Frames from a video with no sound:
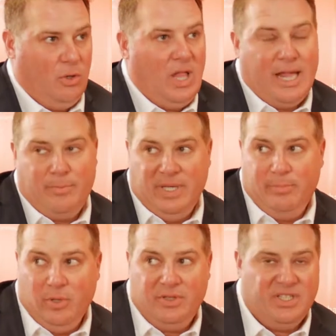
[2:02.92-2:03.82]
a lot of
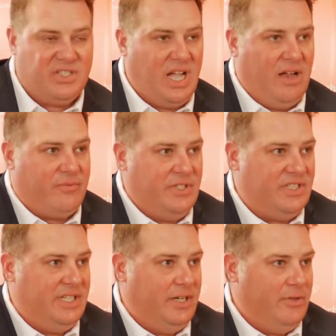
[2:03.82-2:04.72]
people at this
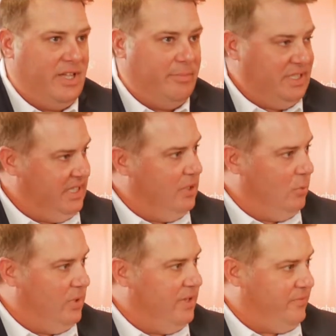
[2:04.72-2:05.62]
conference here, they've been
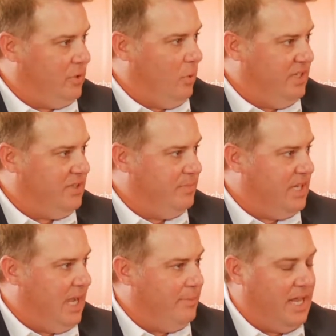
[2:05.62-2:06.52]
dealing with it for quite some
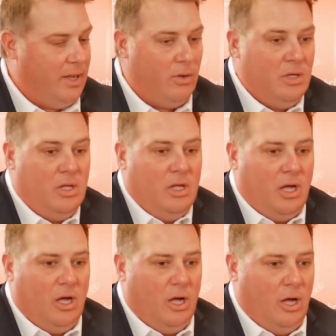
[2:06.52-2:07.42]
time now.
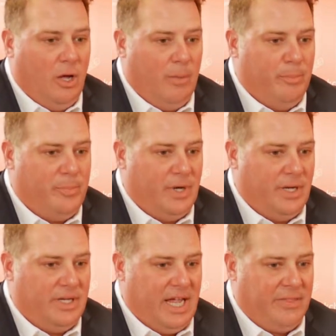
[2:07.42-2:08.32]
Um,
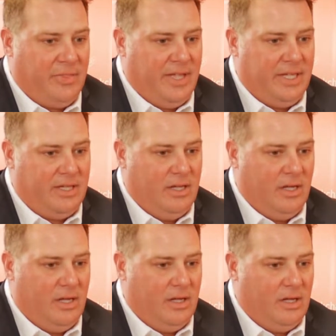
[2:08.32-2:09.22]
but I think
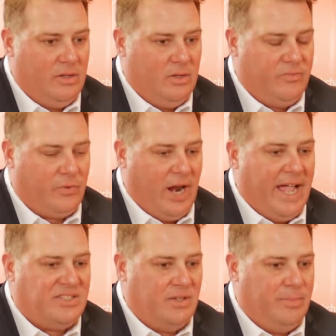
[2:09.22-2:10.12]
uh, for
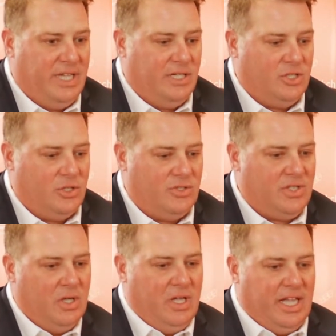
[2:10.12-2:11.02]
asset
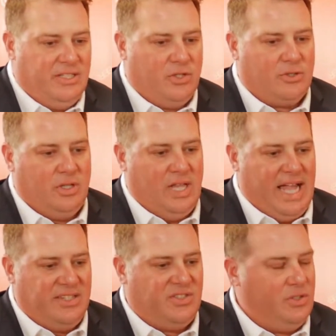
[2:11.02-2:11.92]
managers, it took the
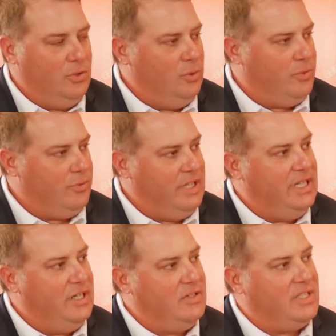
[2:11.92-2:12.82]
last two, three
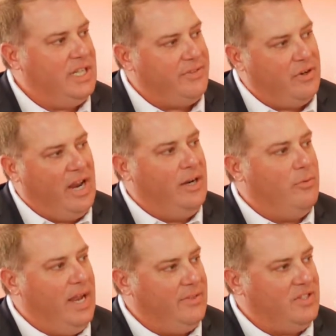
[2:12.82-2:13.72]
years to get their head
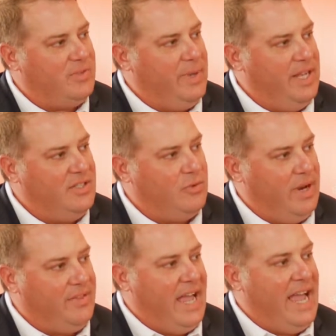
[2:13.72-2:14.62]
around the space,
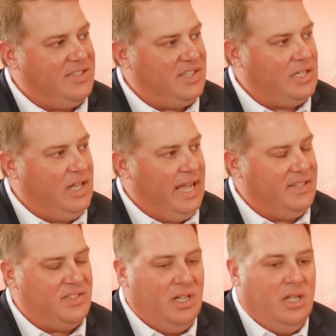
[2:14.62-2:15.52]
around the asset
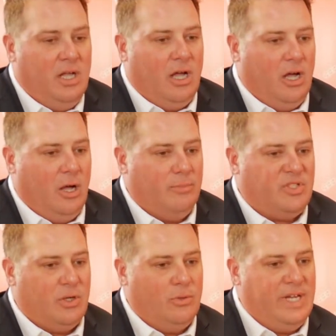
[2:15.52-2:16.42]
class. Um,
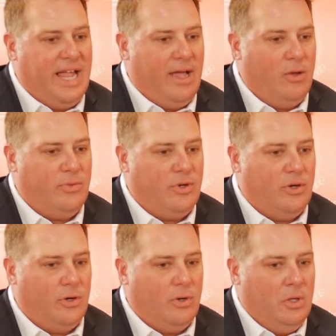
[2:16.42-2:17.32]
so now
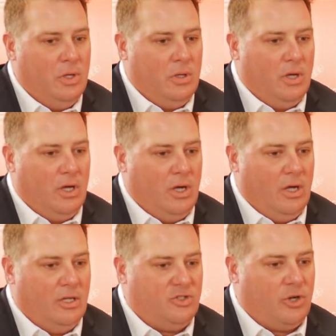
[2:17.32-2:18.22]
they're
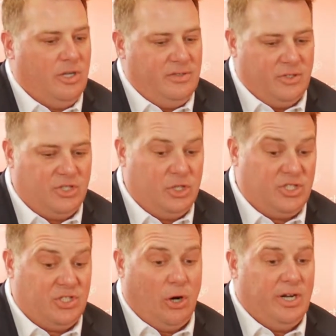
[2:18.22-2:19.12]
uh, they're
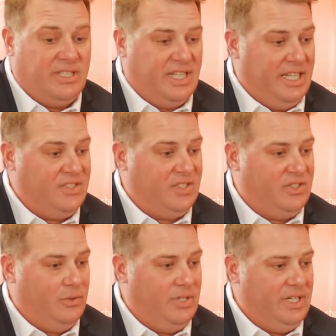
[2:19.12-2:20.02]
just starting to
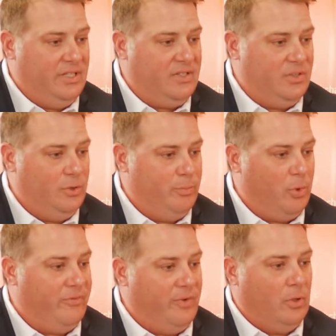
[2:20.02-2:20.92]
institute it into
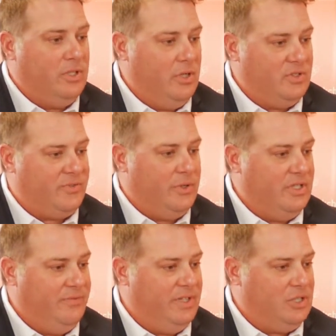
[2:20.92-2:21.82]
portfolios for
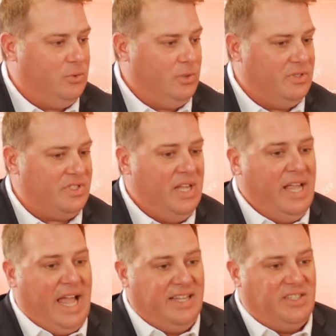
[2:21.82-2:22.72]
individuals
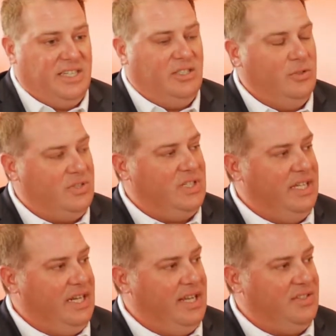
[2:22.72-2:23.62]
as they do
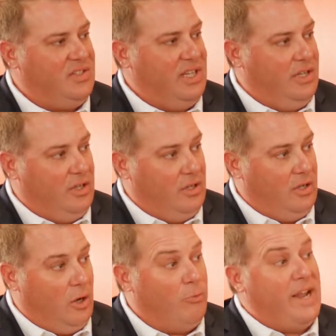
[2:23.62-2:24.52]
see it as
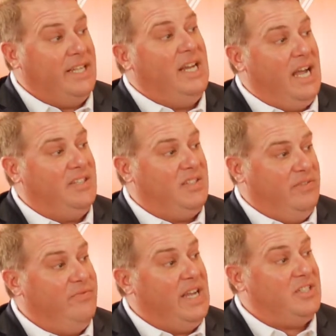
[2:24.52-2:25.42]
uh, a recognized
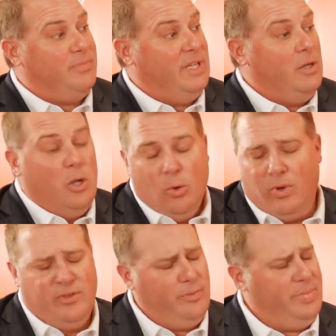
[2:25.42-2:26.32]
investment,
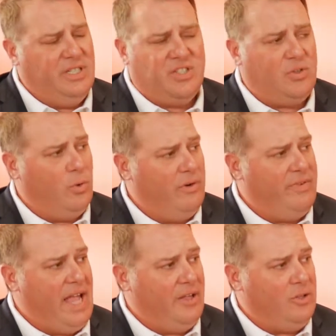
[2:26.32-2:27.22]
whether it be a store of
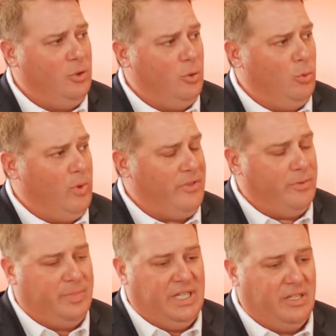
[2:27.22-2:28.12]
value or
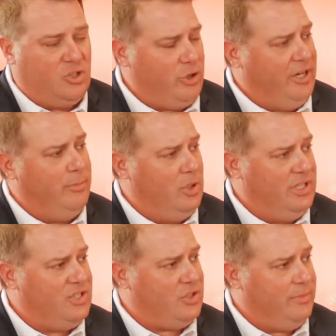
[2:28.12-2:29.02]
whether it be a
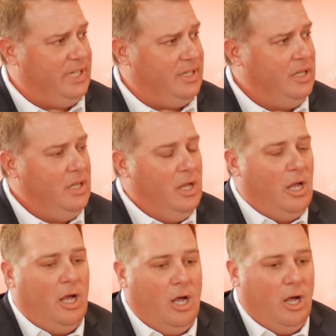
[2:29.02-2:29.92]
tradable instrument.
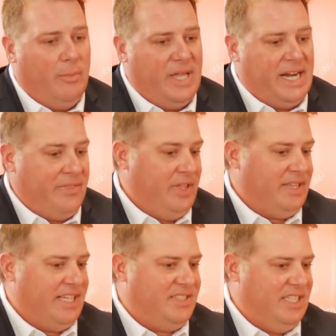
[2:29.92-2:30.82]
Uh-huh. Um, and I
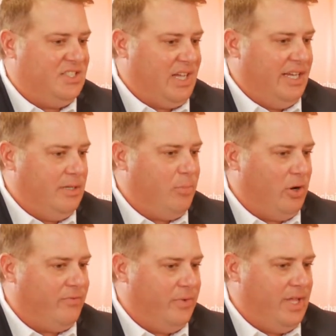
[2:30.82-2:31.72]
think that's the exciting
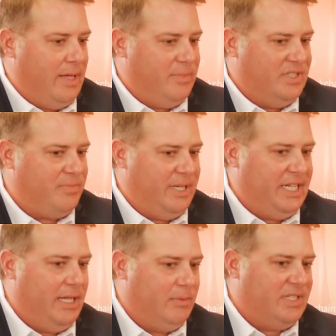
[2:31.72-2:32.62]
part for them is
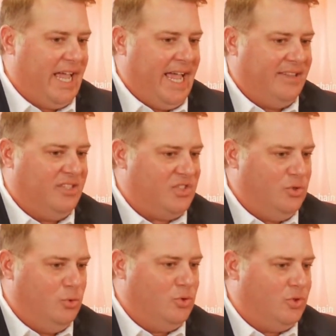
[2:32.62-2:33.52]
being able to add this
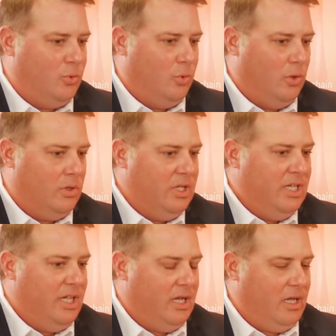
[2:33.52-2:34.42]
new tool
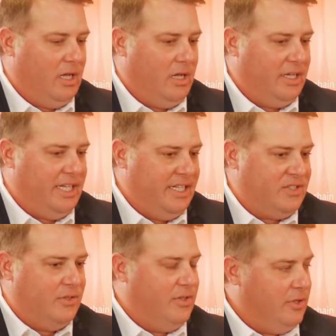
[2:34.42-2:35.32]
uh,
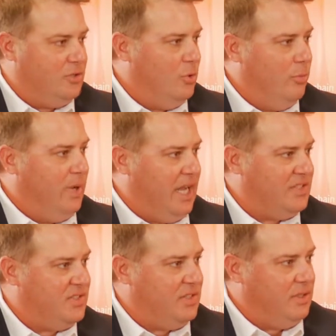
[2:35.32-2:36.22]
into their
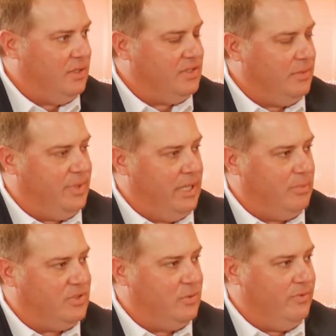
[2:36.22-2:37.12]
toolbox to, to be
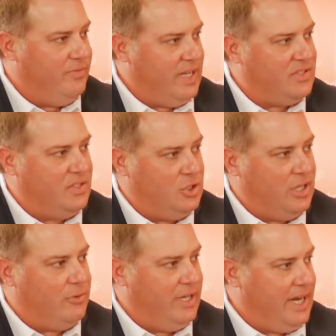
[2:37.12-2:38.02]
able to invest and
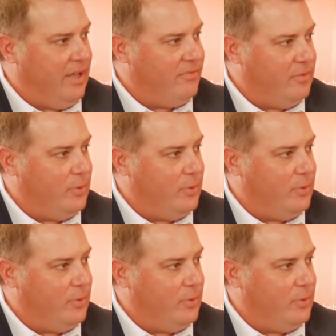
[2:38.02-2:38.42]
generate alpha